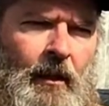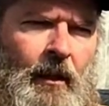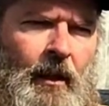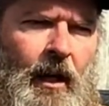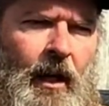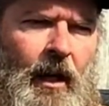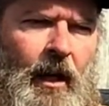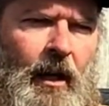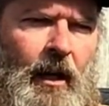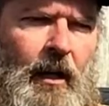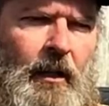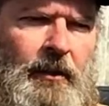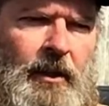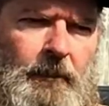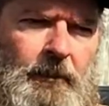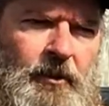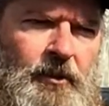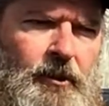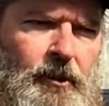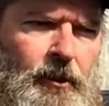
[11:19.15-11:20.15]

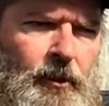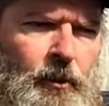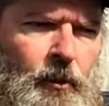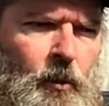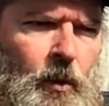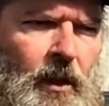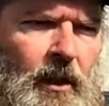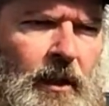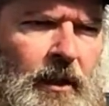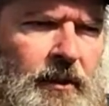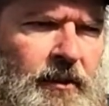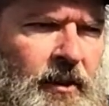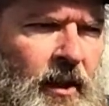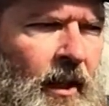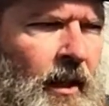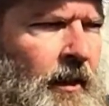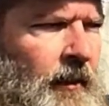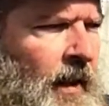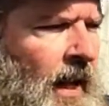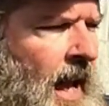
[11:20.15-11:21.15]
Number 2 was,
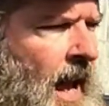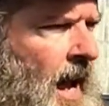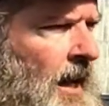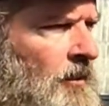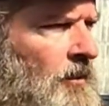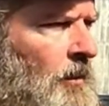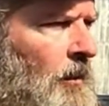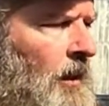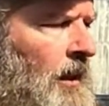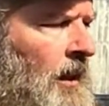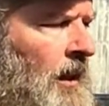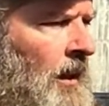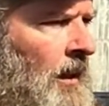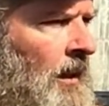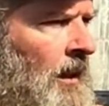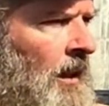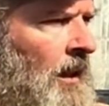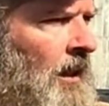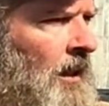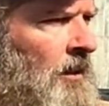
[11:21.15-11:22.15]
they actually
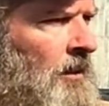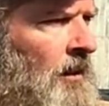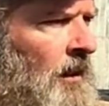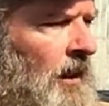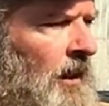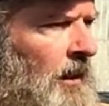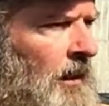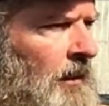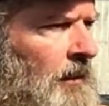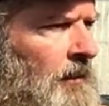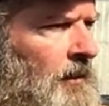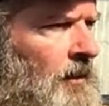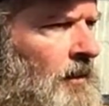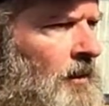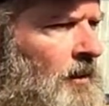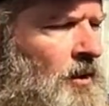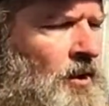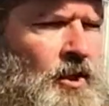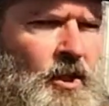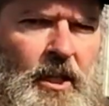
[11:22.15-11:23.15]

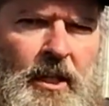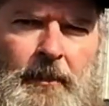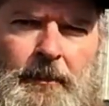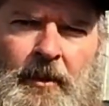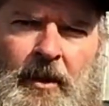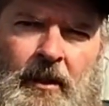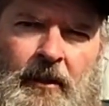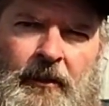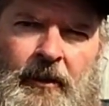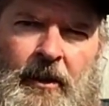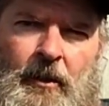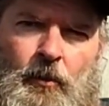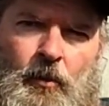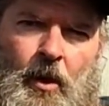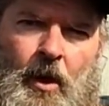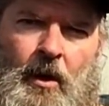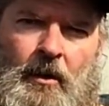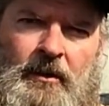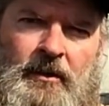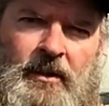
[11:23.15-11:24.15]
shipped the
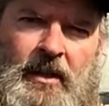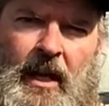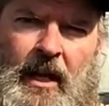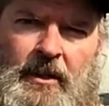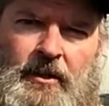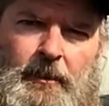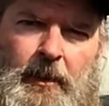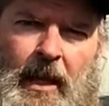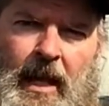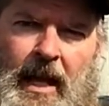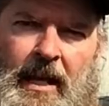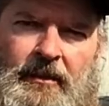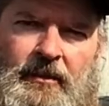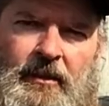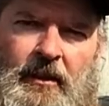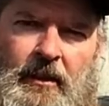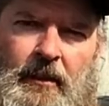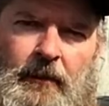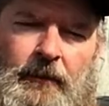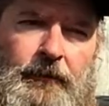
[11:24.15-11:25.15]
wrong size
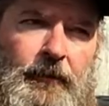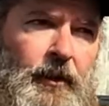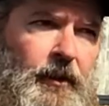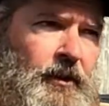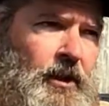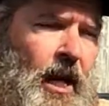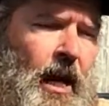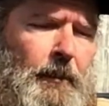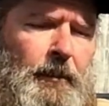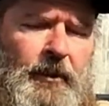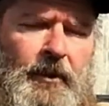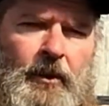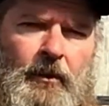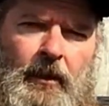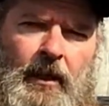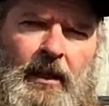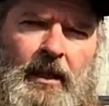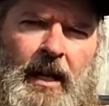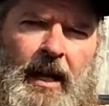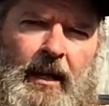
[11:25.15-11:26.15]
plastic for the top of the
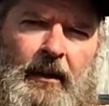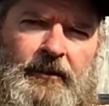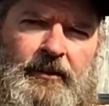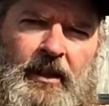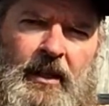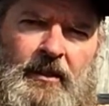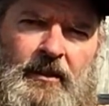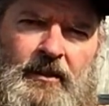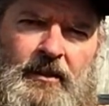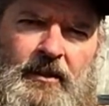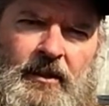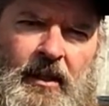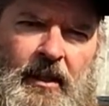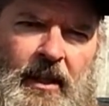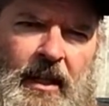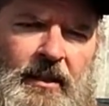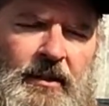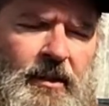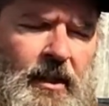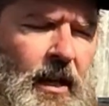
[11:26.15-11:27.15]
greenhouse. They
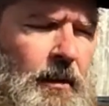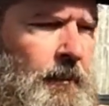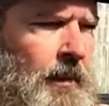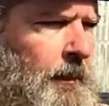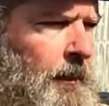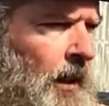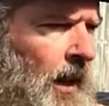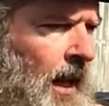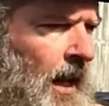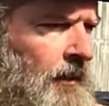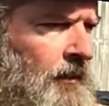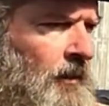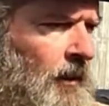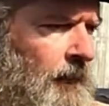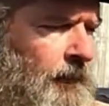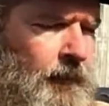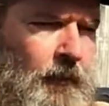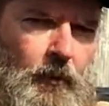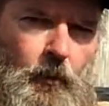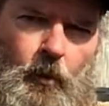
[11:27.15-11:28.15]
sent me
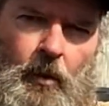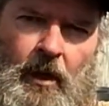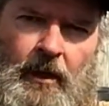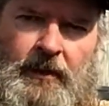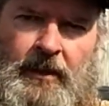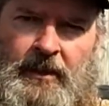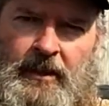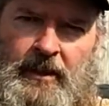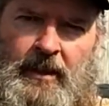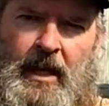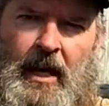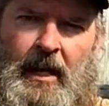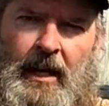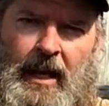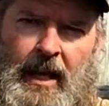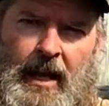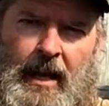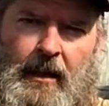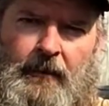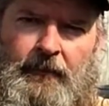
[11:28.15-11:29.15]
plastic for one that did not
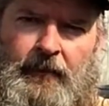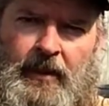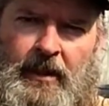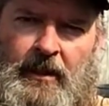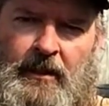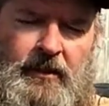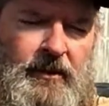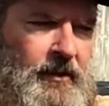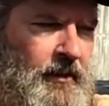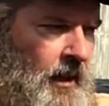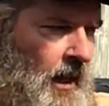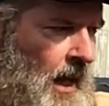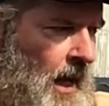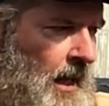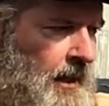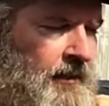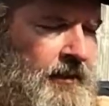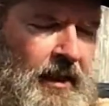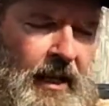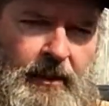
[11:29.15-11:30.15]
have the
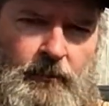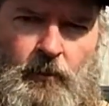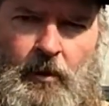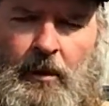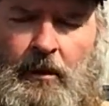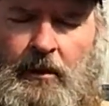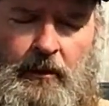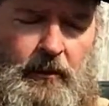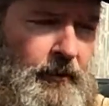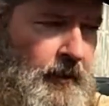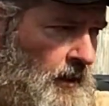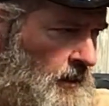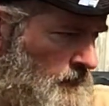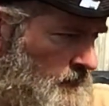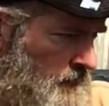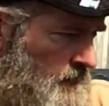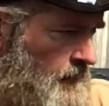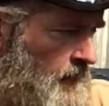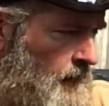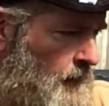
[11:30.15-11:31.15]
high sidewall, or the
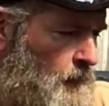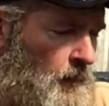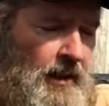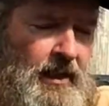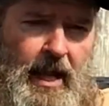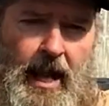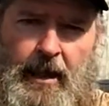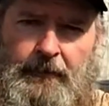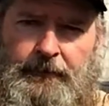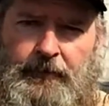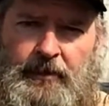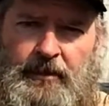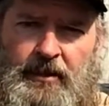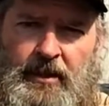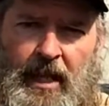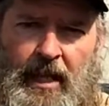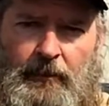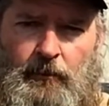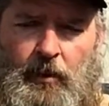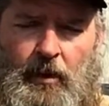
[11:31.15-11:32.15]
3.5-foot
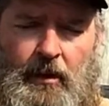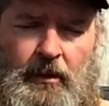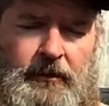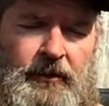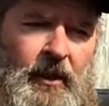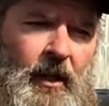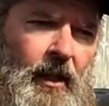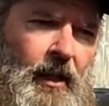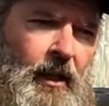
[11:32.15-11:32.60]
sidewalls.